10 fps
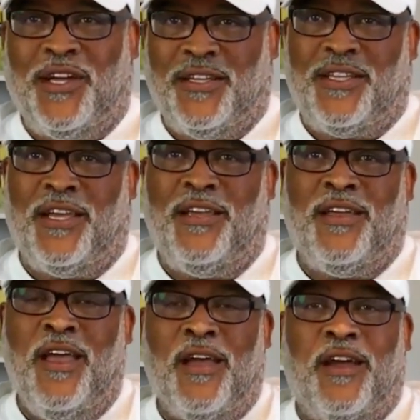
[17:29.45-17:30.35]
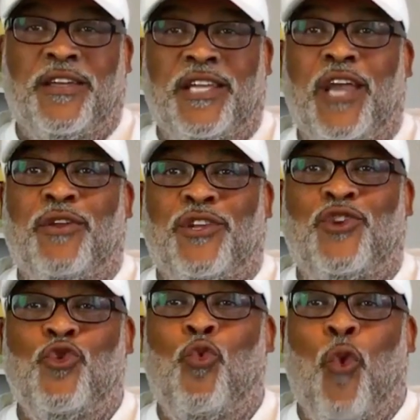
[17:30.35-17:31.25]
continue, continue to
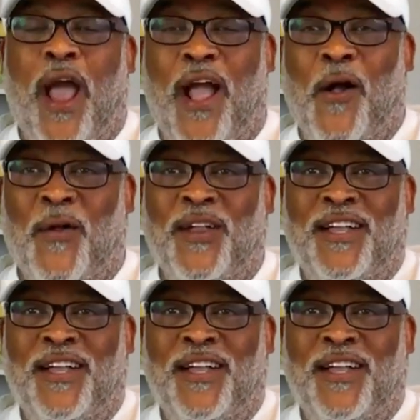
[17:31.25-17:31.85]
do well.